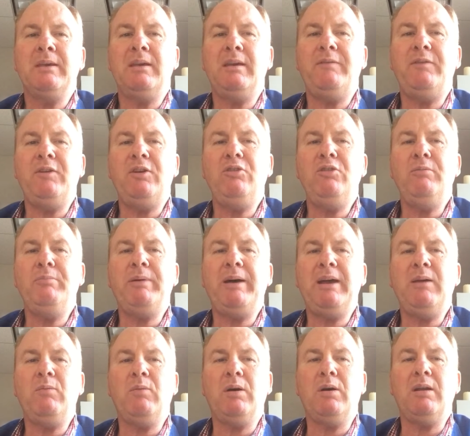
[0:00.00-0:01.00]
If you do
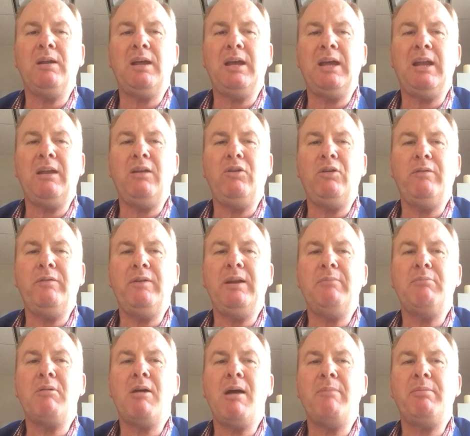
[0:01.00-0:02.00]
buy one and you have any
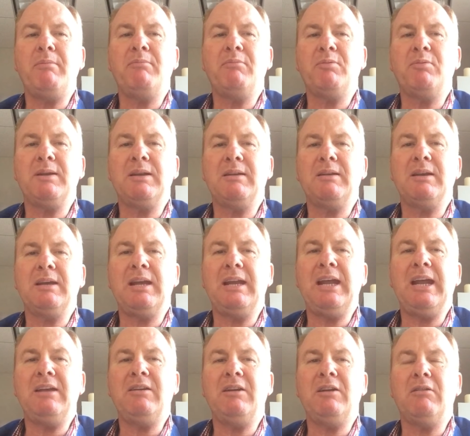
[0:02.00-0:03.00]
problems with
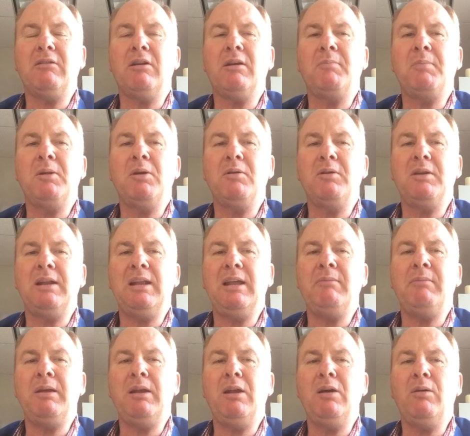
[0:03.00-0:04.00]
connecting or uploading,
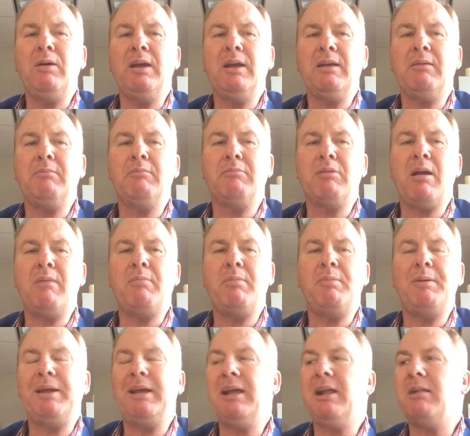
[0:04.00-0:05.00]
let me know. I can
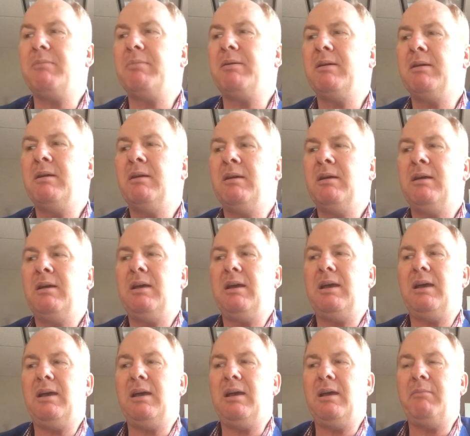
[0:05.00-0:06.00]
probably help.
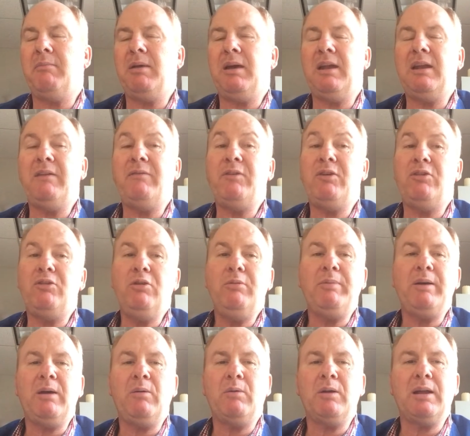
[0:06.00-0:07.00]
And if you do
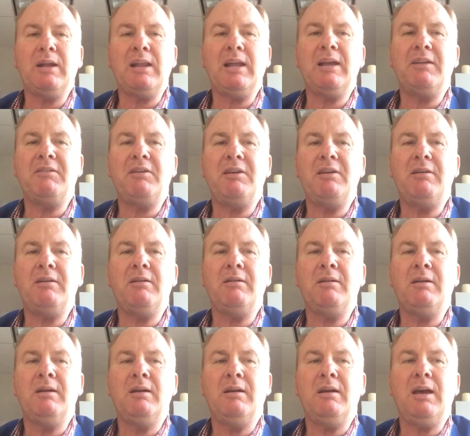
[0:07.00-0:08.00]
buy one, I'd like to hear
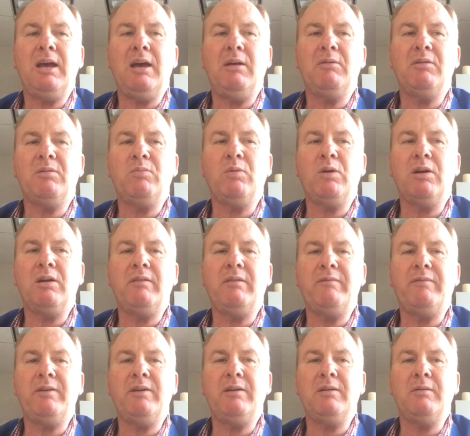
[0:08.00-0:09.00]
how it's working
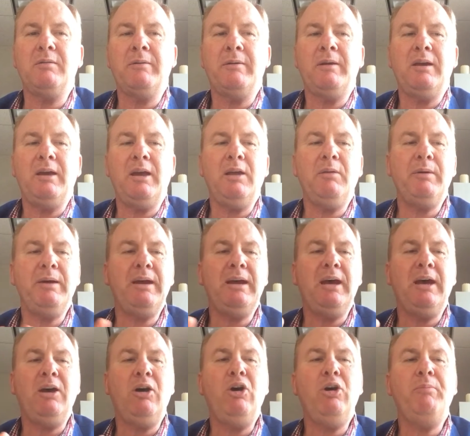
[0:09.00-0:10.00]
for you. Anyway,
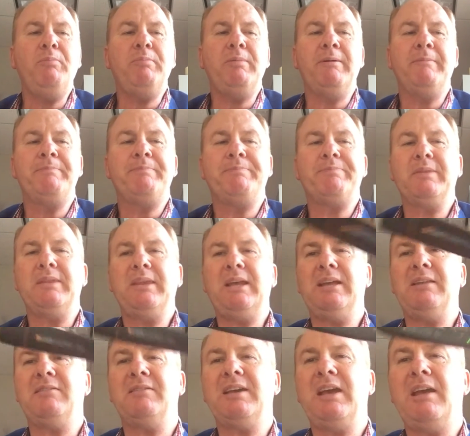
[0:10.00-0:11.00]
I hope
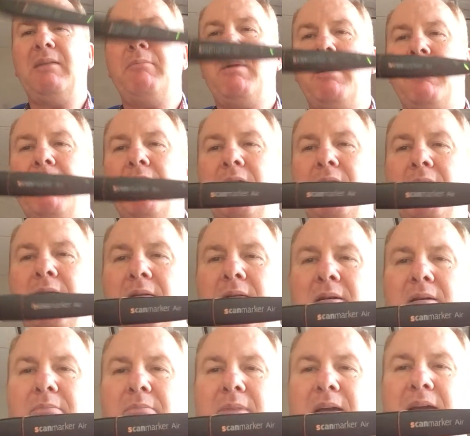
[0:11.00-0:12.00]
that ScanMarker
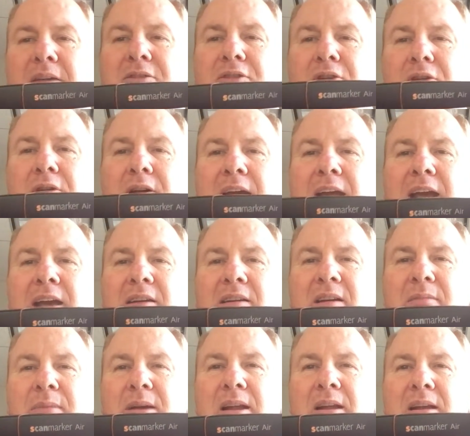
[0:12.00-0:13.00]
makes your
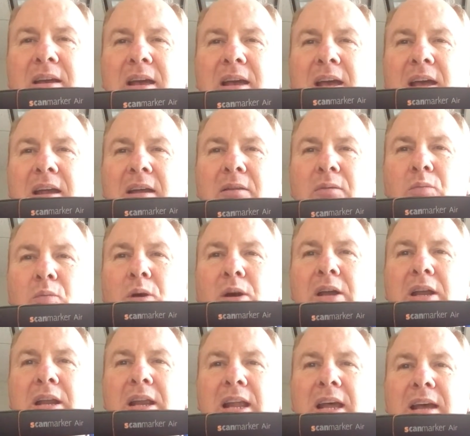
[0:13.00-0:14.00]
academic and
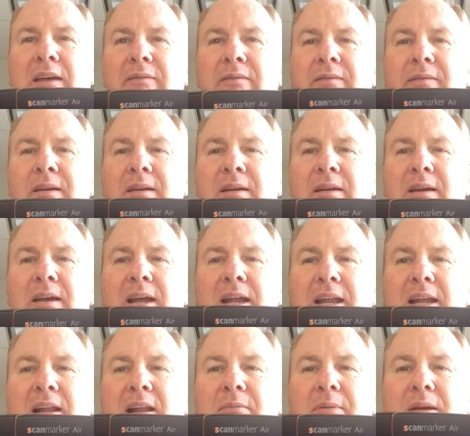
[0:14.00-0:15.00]
working life a
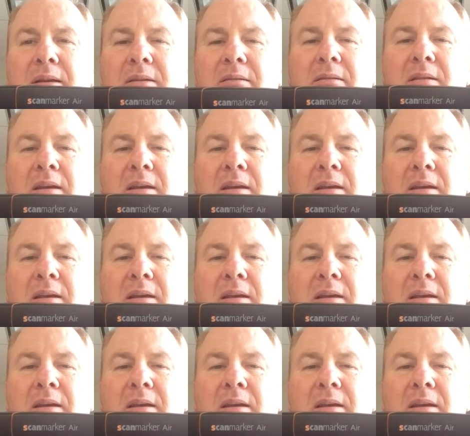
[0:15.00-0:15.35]
little bit